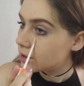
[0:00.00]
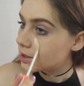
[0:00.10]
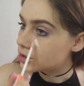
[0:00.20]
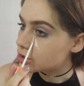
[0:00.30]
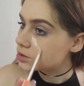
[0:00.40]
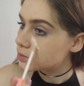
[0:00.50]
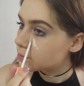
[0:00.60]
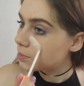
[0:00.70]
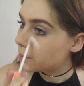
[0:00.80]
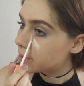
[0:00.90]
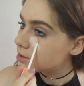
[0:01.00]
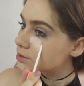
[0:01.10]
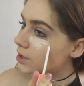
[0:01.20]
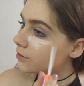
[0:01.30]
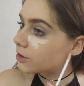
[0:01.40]
than just popping
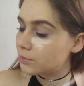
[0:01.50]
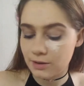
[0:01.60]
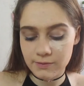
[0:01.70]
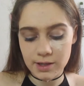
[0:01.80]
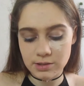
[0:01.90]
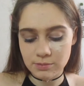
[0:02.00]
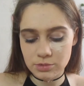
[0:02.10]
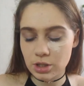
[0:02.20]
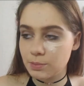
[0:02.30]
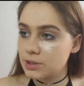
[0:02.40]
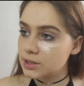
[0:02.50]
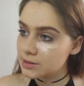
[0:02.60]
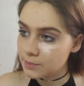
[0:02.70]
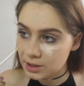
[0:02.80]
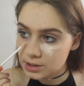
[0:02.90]
stuff on my face. I'm just going to put
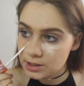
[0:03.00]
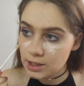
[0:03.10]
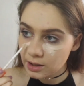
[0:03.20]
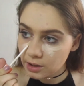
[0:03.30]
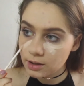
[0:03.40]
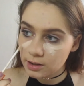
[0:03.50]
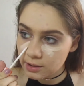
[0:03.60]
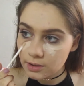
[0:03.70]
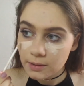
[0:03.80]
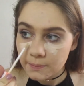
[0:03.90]
some concealer on,